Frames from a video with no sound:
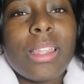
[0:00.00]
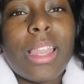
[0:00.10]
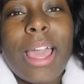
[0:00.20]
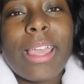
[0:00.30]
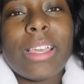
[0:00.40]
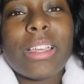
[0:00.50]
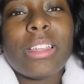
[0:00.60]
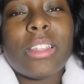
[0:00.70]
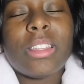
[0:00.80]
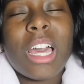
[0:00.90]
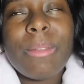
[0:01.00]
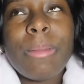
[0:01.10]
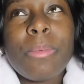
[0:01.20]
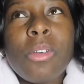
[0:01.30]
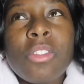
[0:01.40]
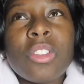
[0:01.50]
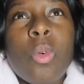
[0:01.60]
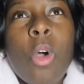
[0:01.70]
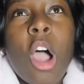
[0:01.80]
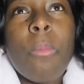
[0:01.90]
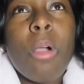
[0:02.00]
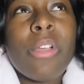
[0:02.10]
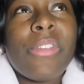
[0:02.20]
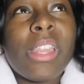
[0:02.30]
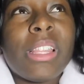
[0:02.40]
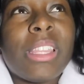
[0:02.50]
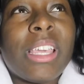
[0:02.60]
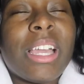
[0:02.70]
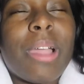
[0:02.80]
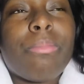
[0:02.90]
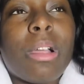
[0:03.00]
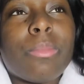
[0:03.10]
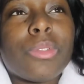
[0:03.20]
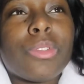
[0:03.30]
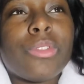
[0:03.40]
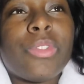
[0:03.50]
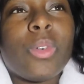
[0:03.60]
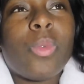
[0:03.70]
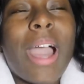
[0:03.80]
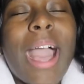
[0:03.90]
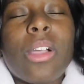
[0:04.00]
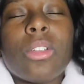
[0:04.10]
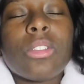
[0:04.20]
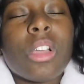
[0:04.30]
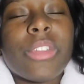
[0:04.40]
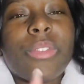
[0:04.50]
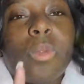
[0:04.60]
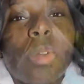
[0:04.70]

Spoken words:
Like, a lot of people go to Walmart for anything. I promise you, I go to Target for